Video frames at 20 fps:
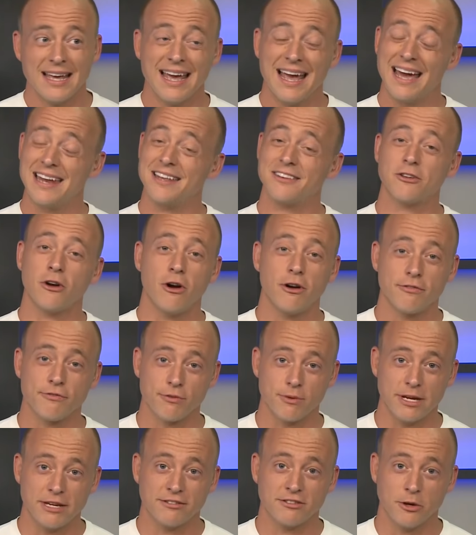And it's all
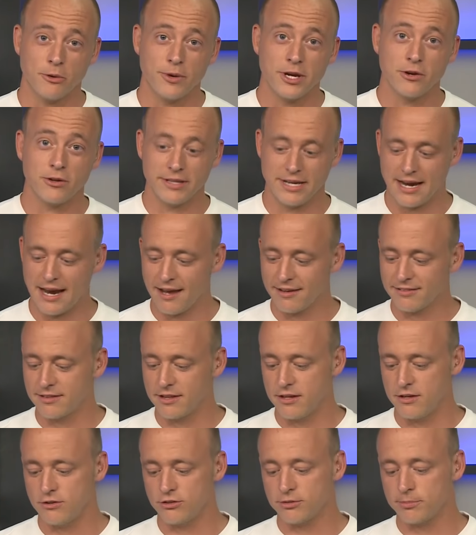free. So we only ask
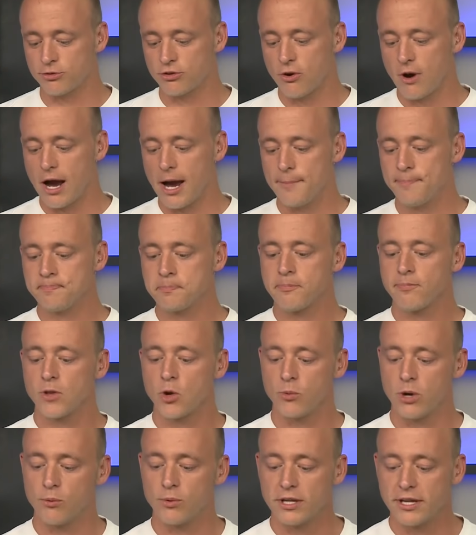that you subscribe.
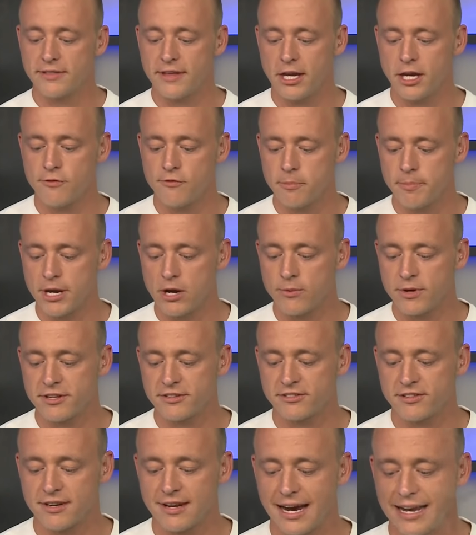We really thank you for being with us
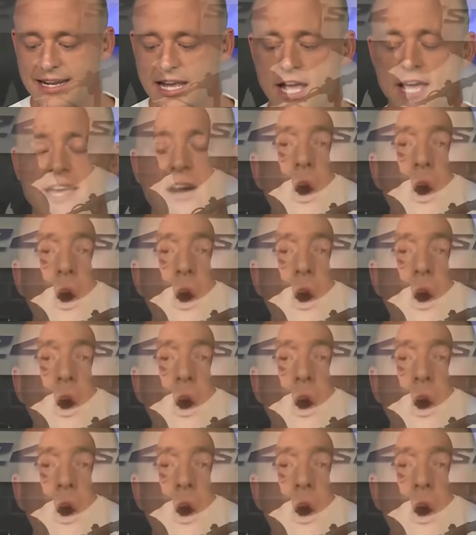tonight.